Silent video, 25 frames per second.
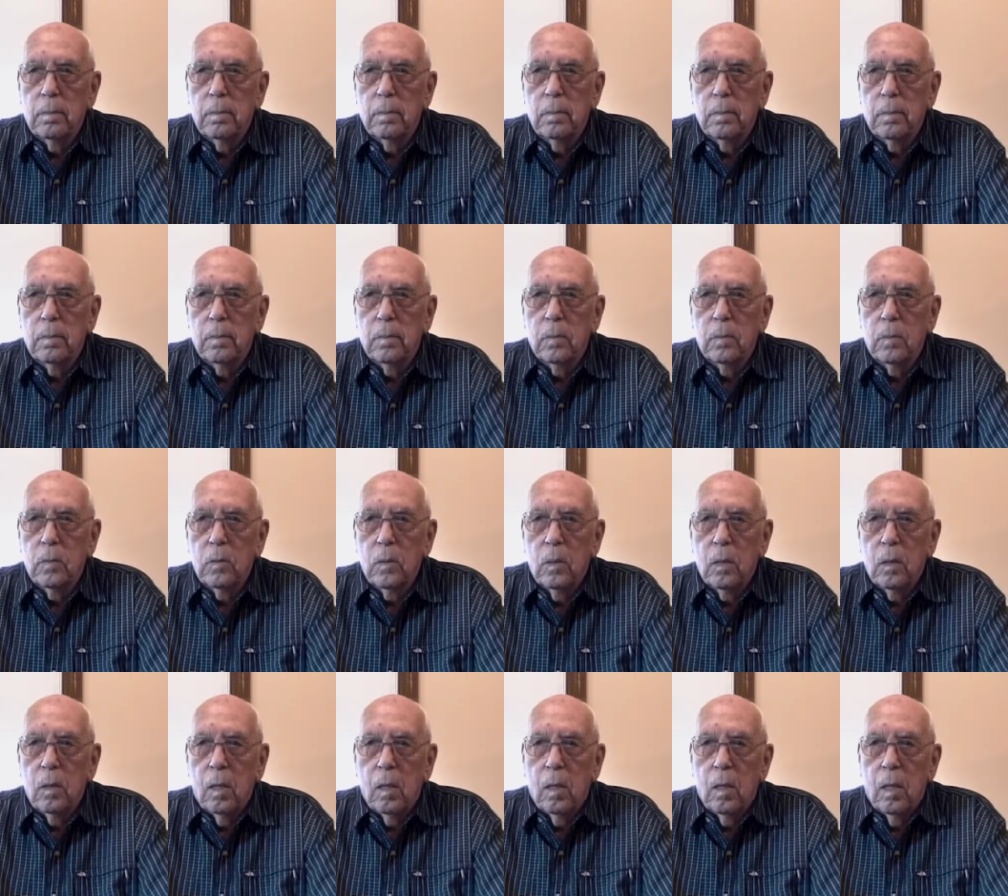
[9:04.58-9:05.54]
planes were you
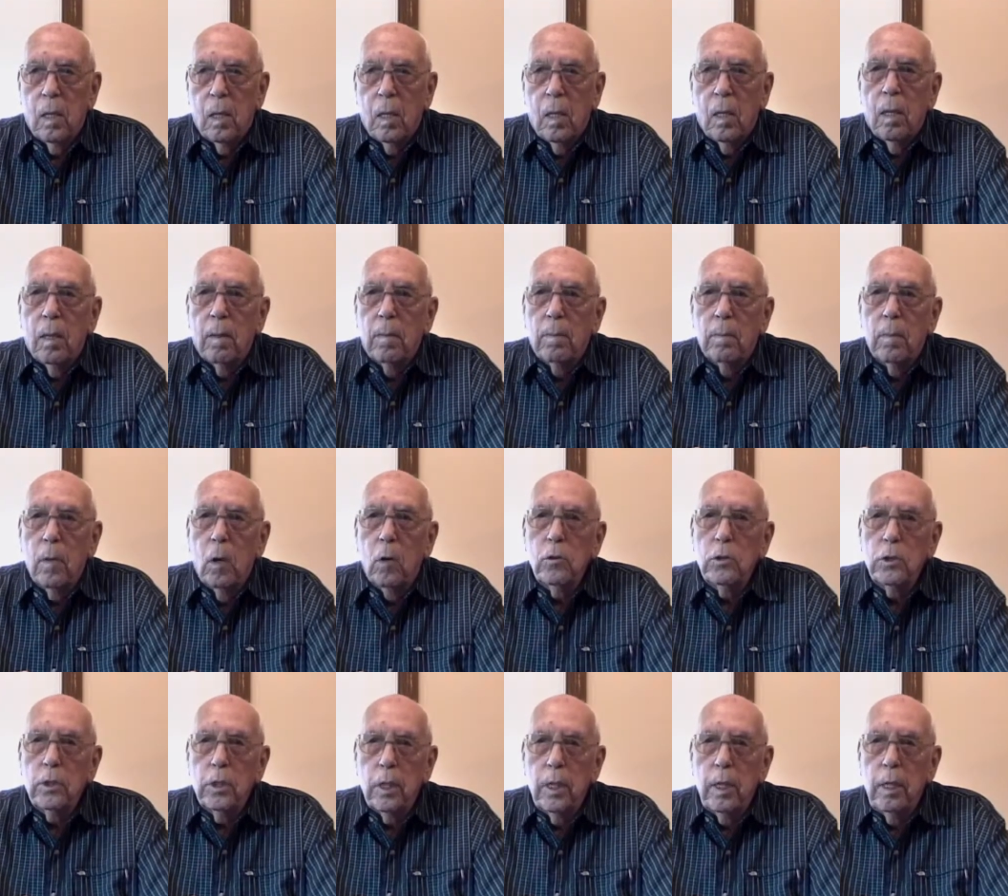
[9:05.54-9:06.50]
working on?
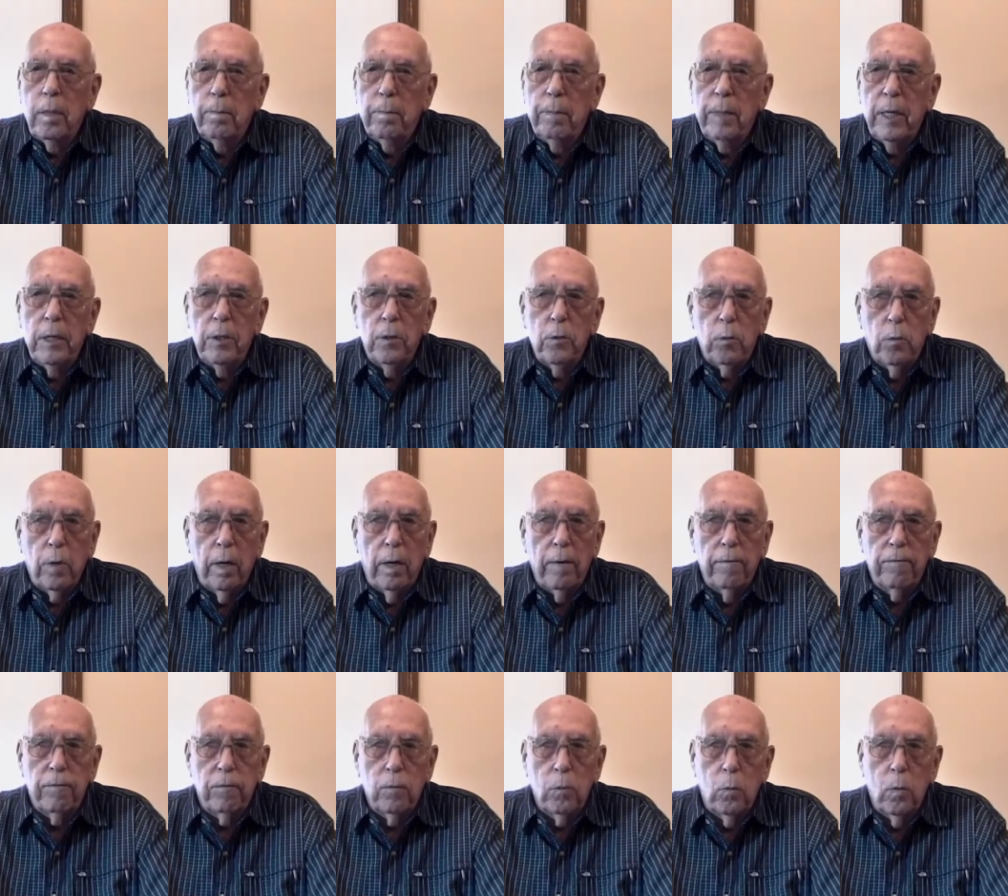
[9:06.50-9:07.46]
Mostly
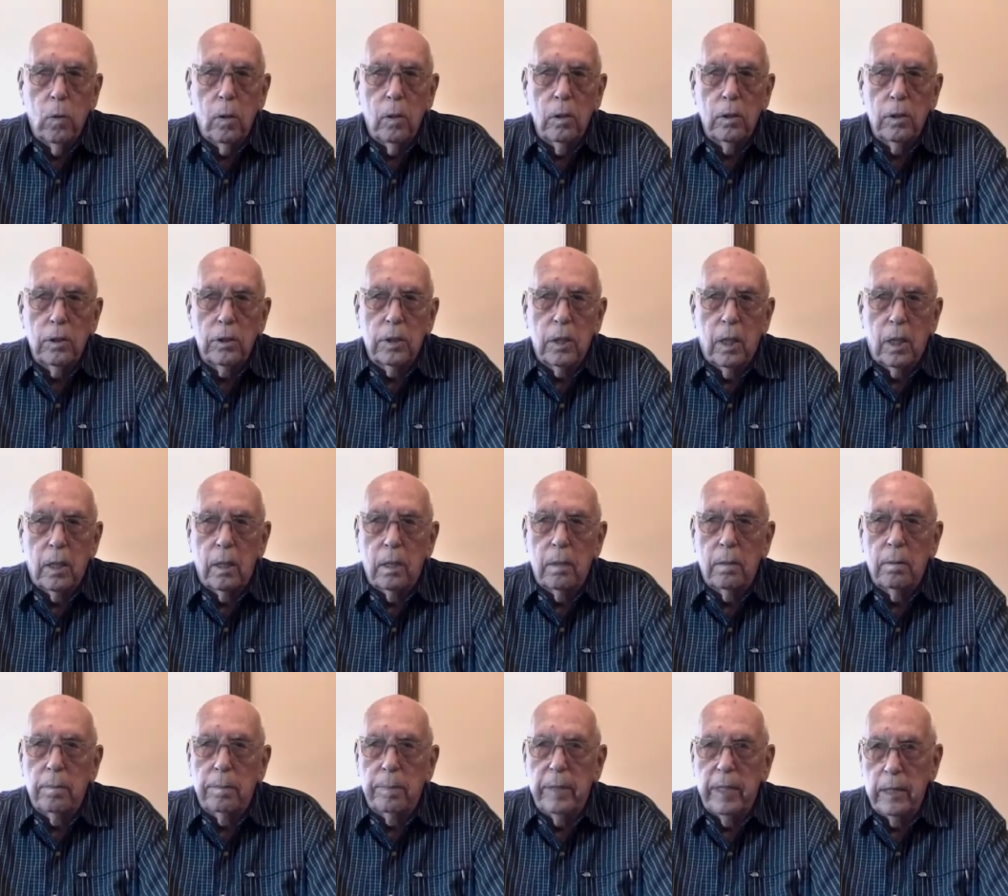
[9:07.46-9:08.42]
B-24s
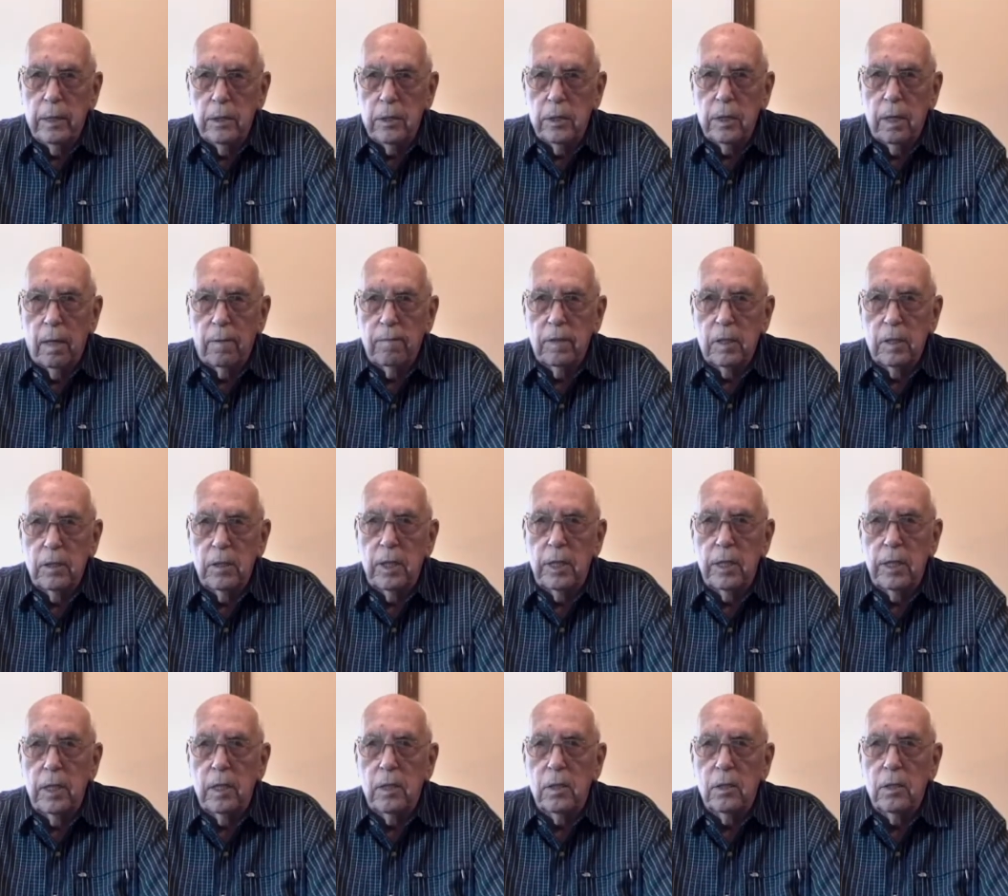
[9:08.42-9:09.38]
and
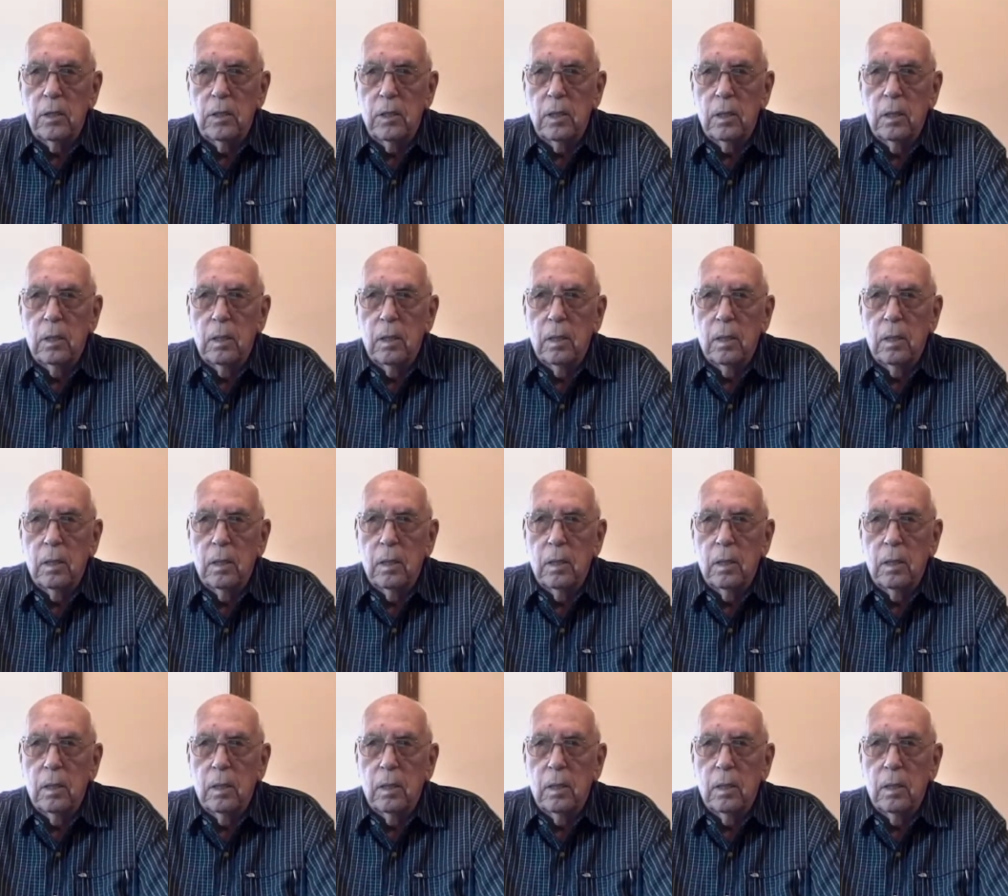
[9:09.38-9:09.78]
B-17s.